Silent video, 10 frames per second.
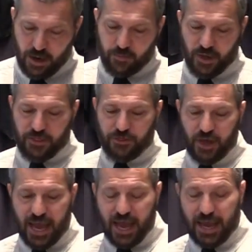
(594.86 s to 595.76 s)
But
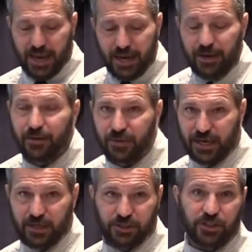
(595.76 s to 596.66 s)
they,
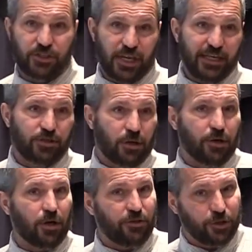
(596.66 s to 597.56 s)
that is the saints on
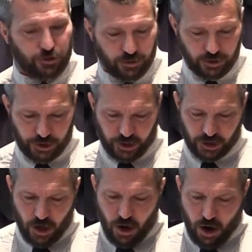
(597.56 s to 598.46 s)
earth, the true church,
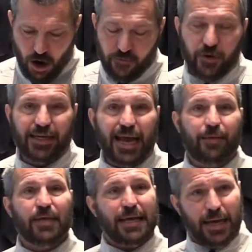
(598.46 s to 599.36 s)

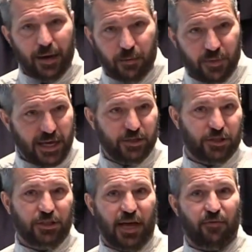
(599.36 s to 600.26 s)
overcame him, that is
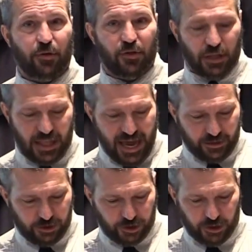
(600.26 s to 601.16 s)
the devil in the
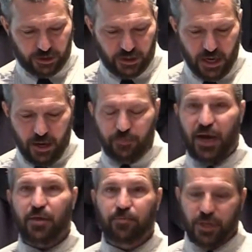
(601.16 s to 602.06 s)
Latin church,
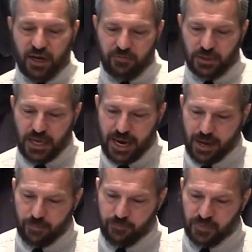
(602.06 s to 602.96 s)
by the blood of the
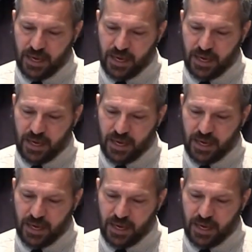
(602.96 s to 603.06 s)
Lamb